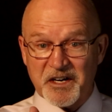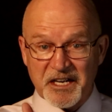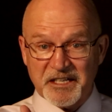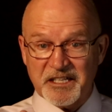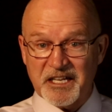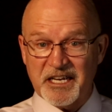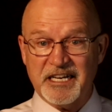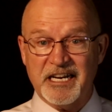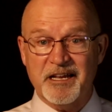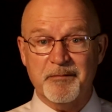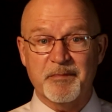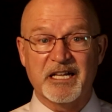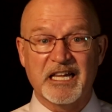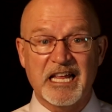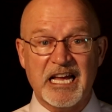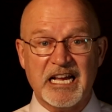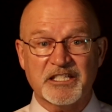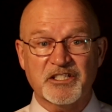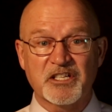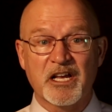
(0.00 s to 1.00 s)
to your online
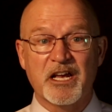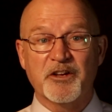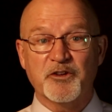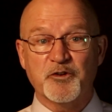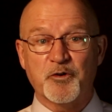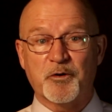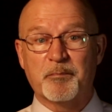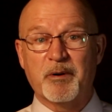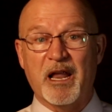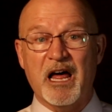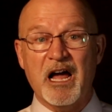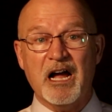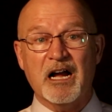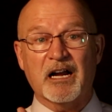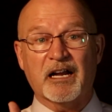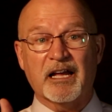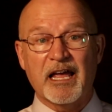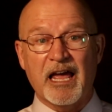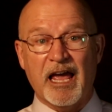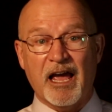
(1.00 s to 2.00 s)
MLS, your
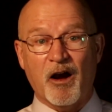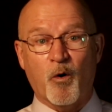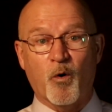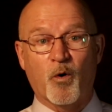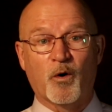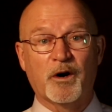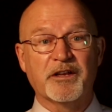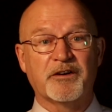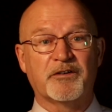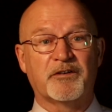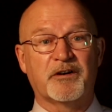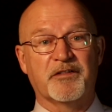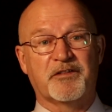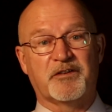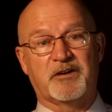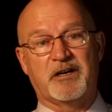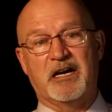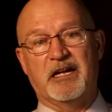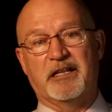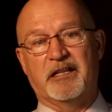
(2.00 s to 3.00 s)
blog, or
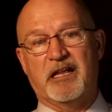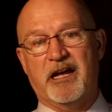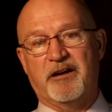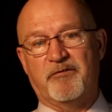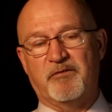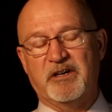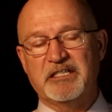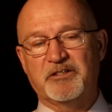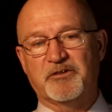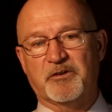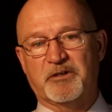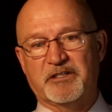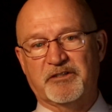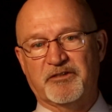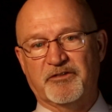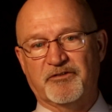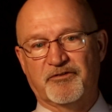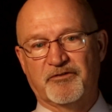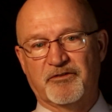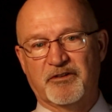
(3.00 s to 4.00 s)
your other online
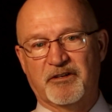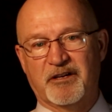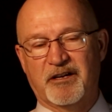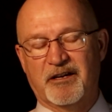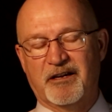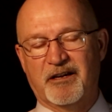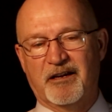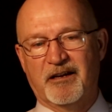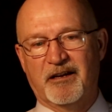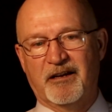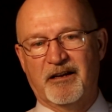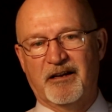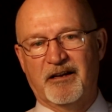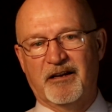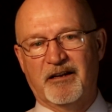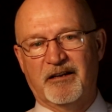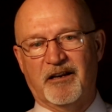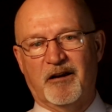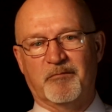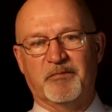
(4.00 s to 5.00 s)
resources.
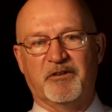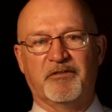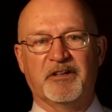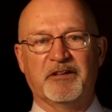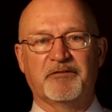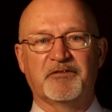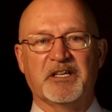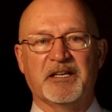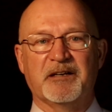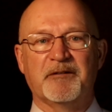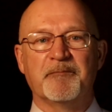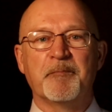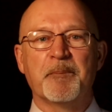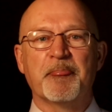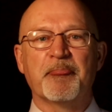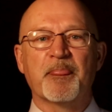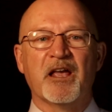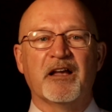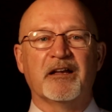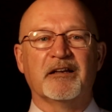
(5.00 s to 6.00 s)
Number 15,
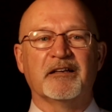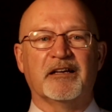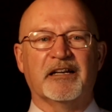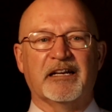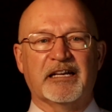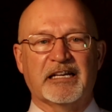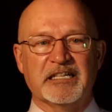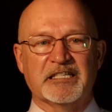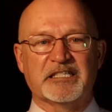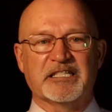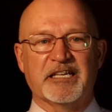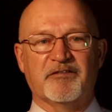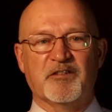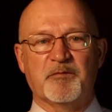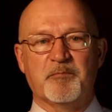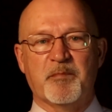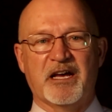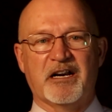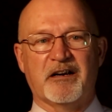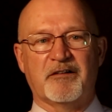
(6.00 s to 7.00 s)
and it gets
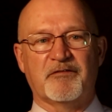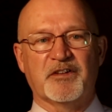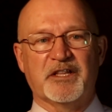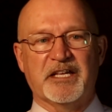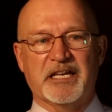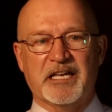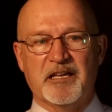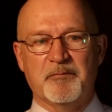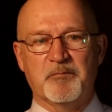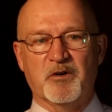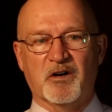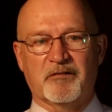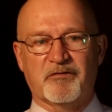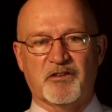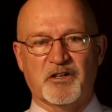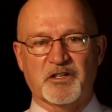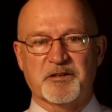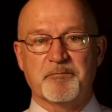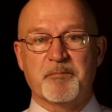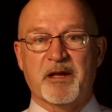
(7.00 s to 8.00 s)
even better for the
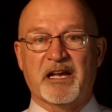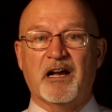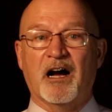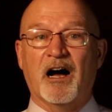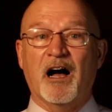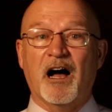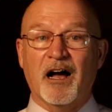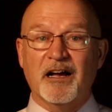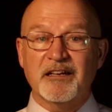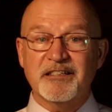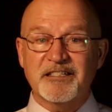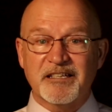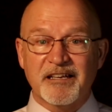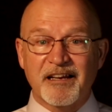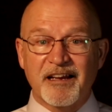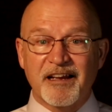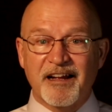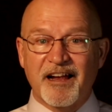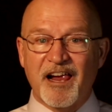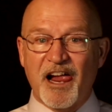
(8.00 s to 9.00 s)
ebook version
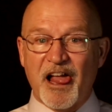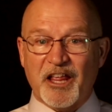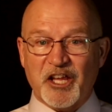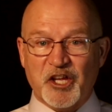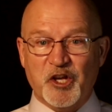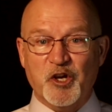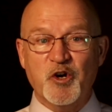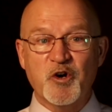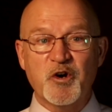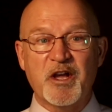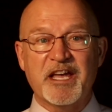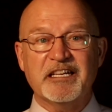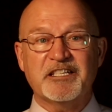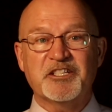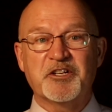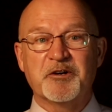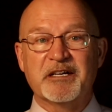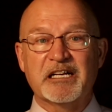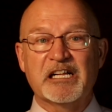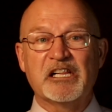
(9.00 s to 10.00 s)
because you
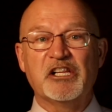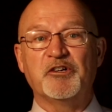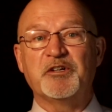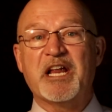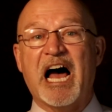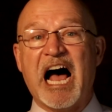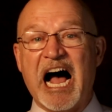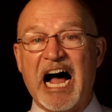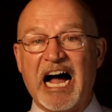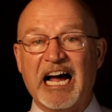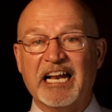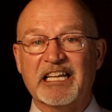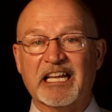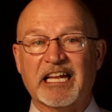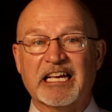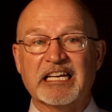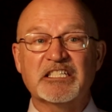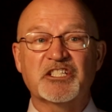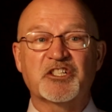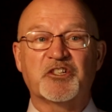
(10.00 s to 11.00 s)
get to include
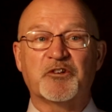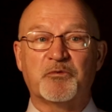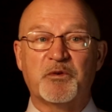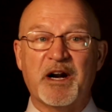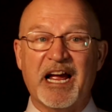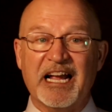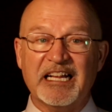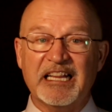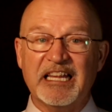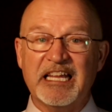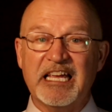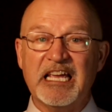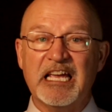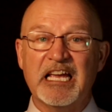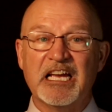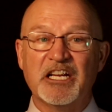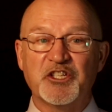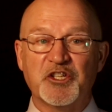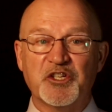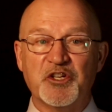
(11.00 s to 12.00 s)
hot links
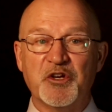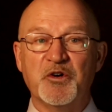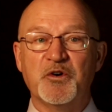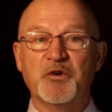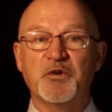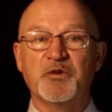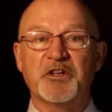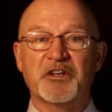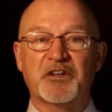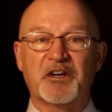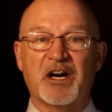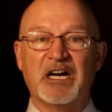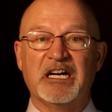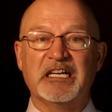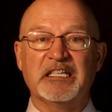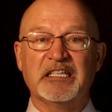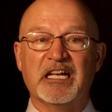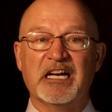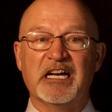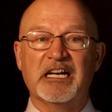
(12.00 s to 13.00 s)
directly to
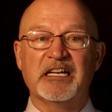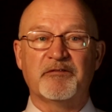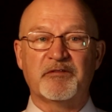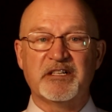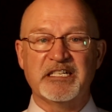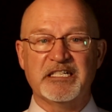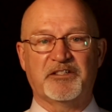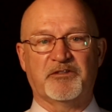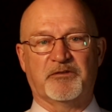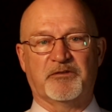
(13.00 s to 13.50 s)
your online